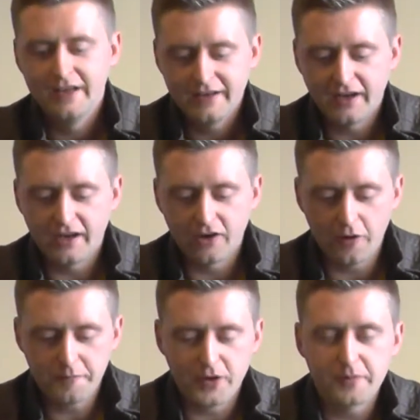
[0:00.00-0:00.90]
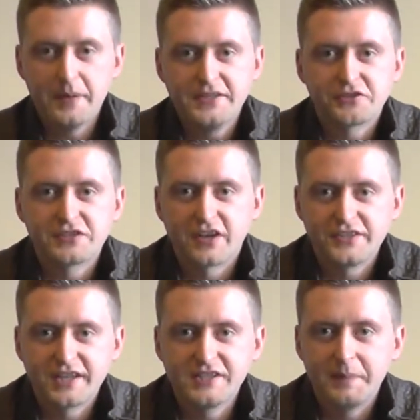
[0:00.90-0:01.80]
Now, a lot of modern pistol
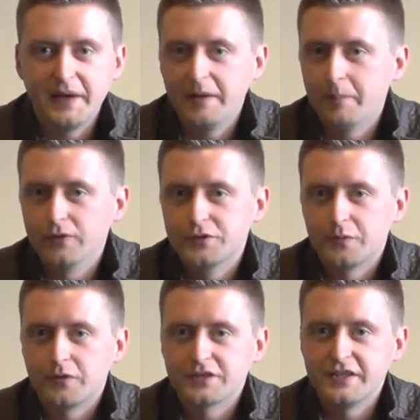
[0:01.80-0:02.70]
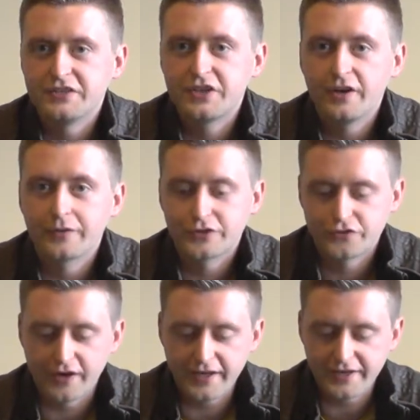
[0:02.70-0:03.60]
designs tend to be leaning more towards internal
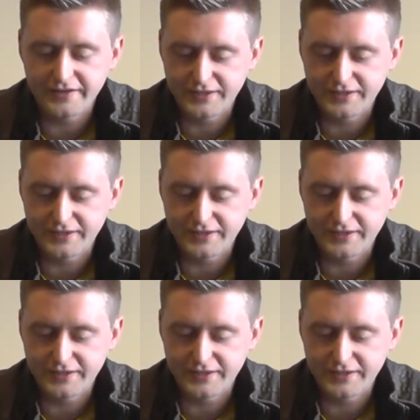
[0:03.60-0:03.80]
strikers.